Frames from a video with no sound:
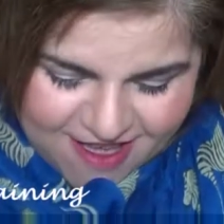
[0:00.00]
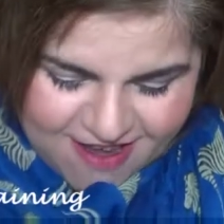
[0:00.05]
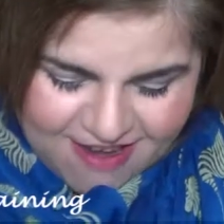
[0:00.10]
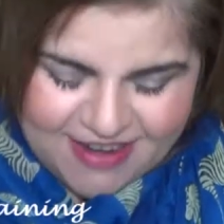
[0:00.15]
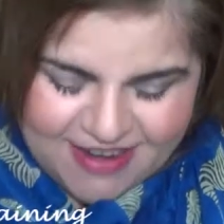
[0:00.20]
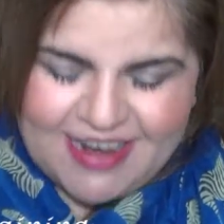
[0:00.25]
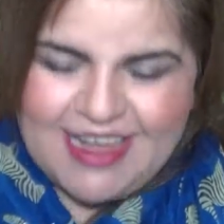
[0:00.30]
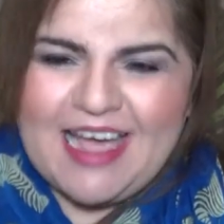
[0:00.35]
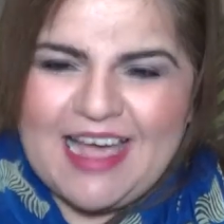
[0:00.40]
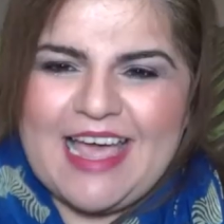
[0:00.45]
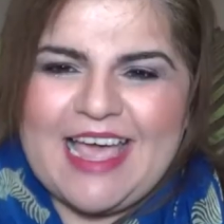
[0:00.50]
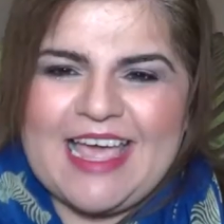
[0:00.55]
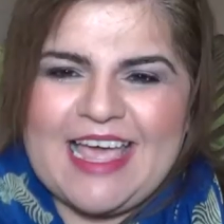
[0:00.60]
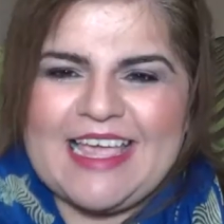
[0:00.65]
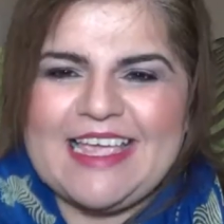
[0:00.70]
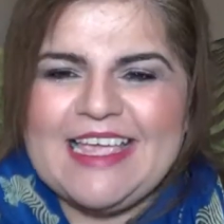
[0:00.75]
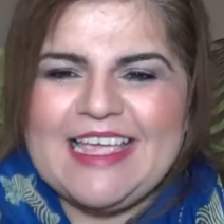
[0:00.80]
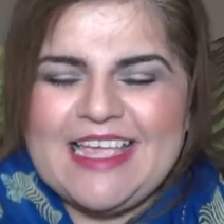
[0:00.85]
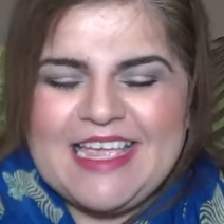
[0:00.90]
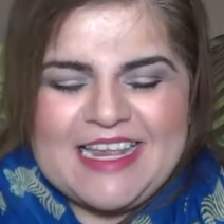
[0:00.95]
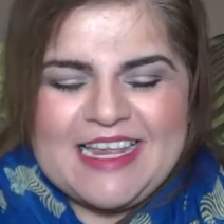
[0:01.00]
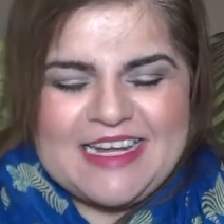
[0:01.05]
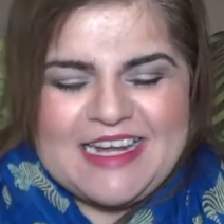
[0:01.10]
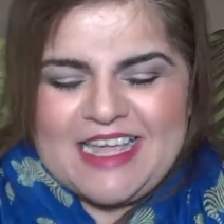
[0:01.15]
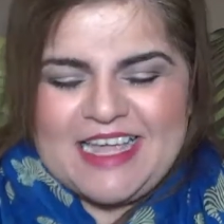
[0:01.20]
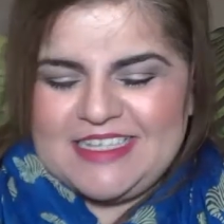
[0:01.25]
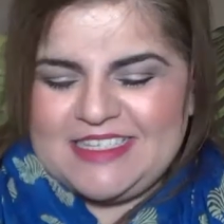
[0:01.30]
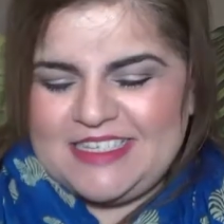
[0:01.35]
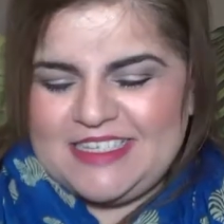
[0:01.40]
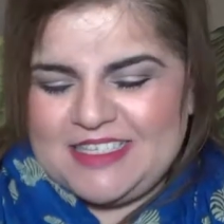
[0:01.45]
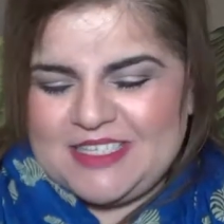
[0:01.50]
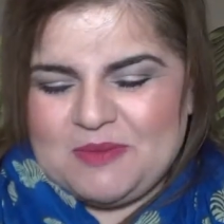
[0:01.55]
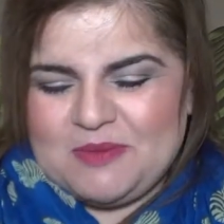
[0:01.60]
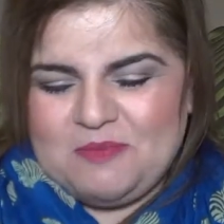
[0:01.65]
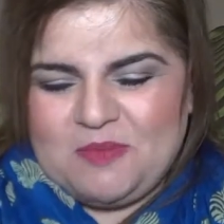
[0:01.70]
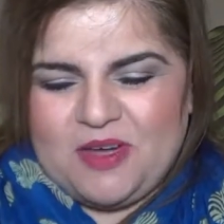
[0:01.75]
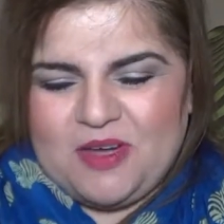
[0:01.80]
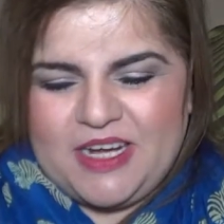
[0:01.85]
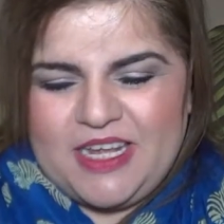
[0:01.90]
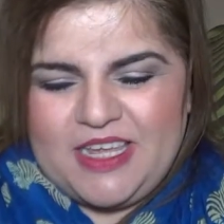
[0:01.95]
Okay, next is a
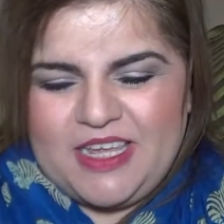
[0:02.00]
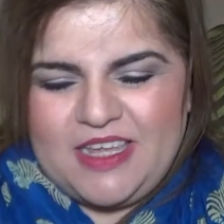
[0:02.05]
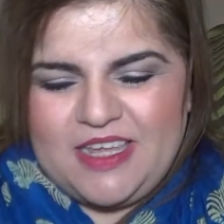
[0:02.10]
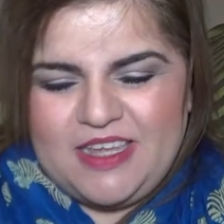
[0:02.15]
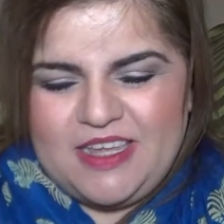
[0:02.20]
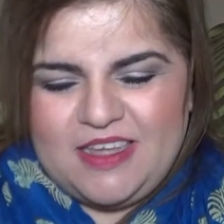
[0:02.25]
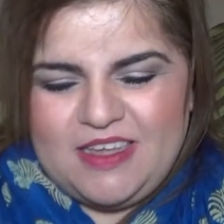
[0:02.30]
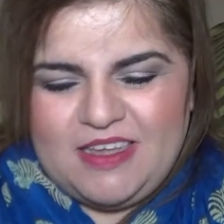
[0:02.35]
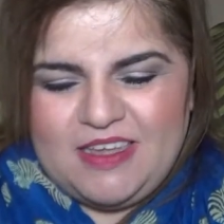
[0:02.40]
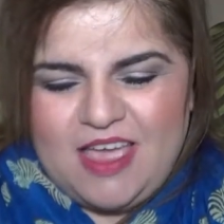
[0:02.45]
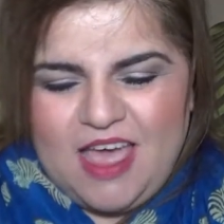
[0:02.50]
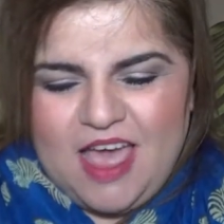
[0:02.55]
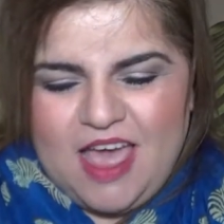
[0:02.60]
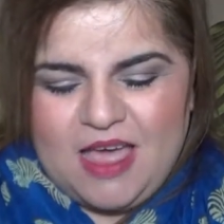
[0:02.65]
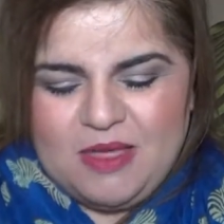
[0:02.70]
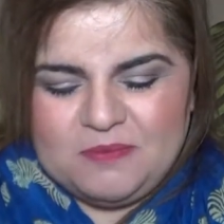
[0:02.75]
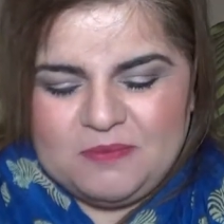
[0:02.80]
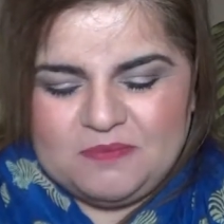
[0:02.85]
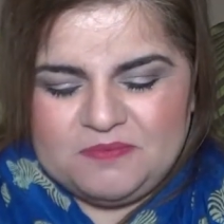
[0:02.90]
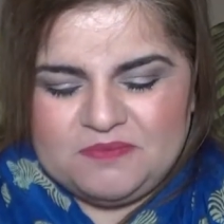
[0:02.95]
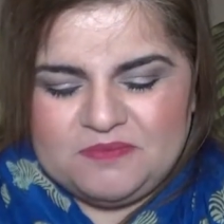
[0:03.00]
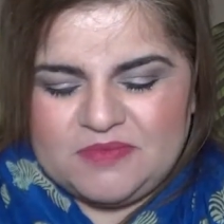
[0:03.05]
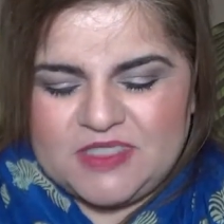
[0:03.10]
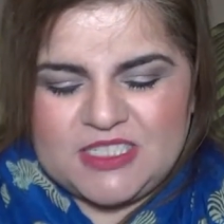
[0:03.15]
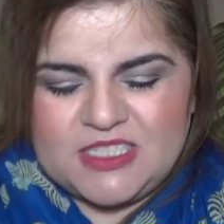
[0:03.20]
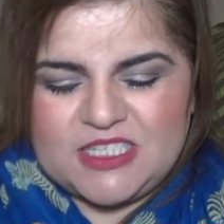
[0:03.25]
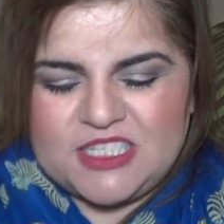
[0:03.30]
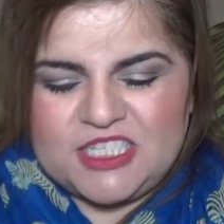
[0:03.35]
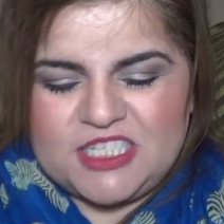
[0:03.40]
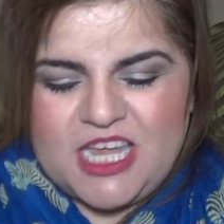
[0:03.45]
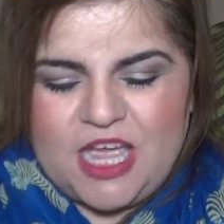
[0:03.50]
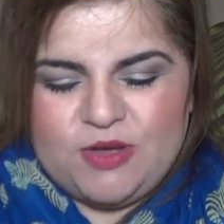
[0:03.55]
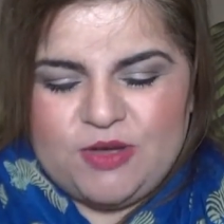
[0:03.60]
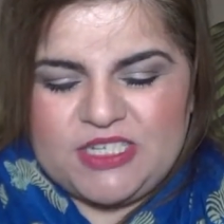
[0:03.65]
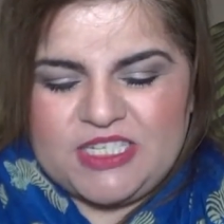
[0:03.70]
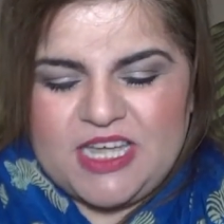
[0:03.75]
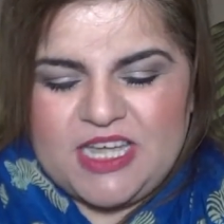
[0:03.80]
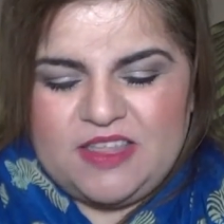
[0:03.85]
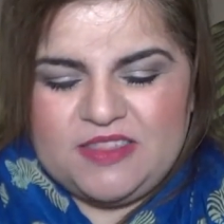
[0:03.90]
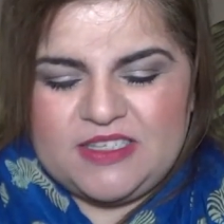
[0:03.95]
body, just a
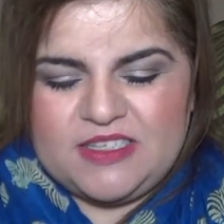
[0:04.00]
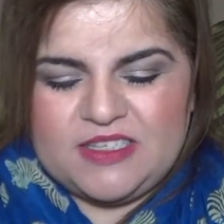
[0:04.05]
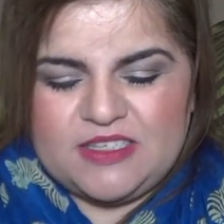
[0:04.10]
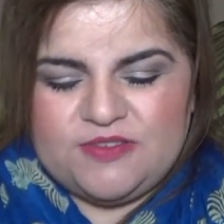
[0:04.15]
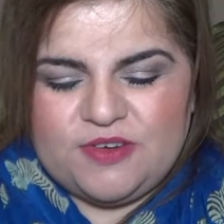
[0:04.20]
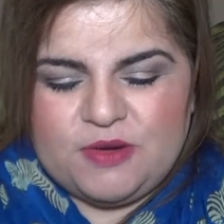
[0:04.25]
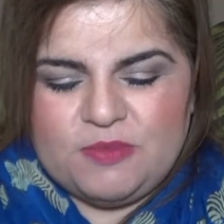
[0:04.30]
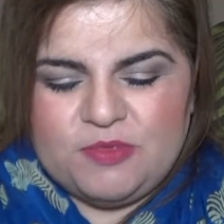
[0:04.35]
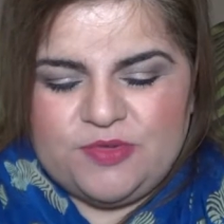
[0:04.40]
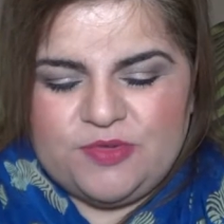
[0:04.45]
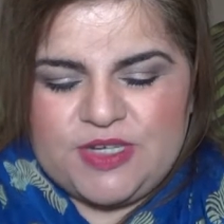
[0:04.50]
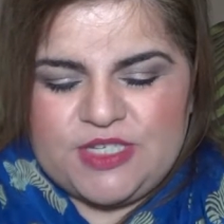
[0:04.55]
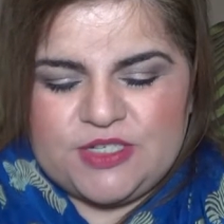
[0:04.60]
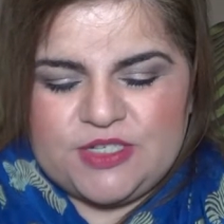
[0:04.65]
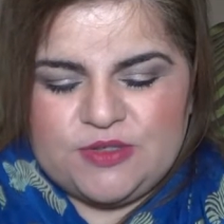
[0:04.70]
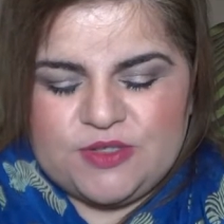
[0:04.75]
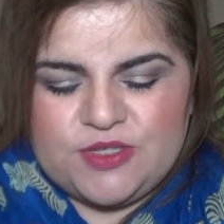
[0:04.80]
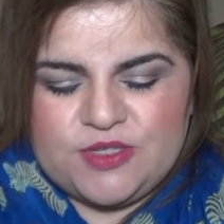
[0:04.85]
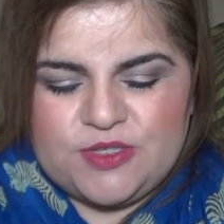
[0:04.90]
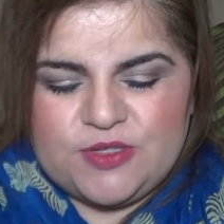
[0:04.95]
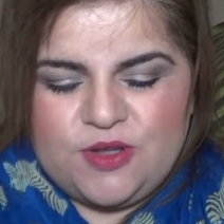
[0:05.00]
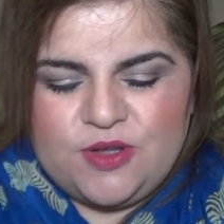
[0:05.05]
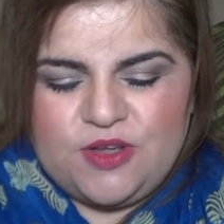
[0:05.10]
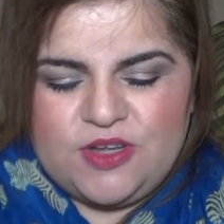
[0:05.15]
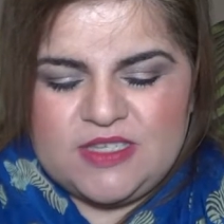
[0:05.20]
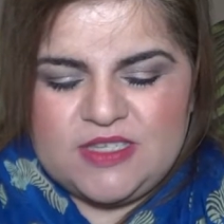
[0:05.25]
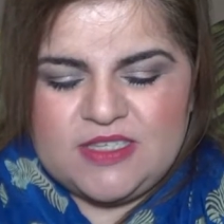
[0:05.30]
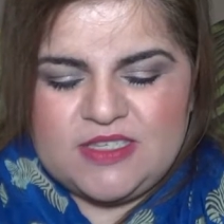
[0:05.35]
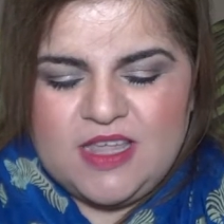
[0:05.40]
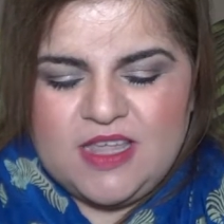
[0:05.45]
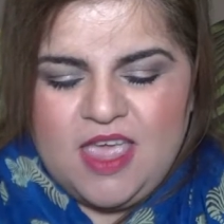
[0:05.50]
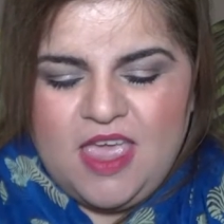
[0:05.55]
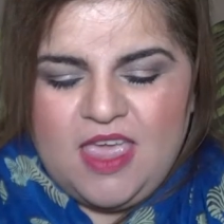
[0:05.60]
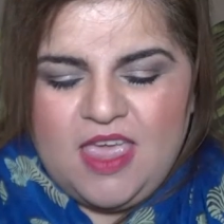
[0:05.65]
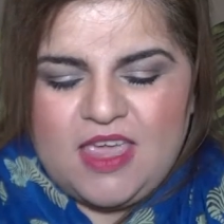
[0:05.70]
shower gel. This is from Original Source.